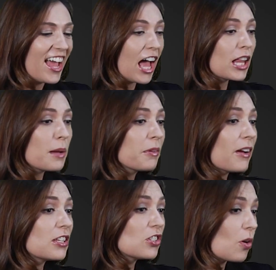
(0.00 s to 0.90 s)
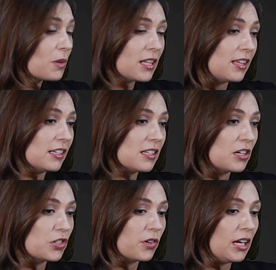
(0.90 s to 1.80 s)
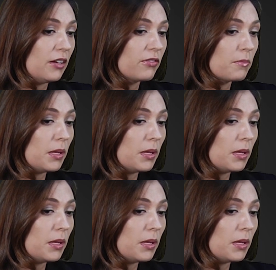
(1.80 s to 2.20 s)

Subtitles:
LI provides so many things in their training, from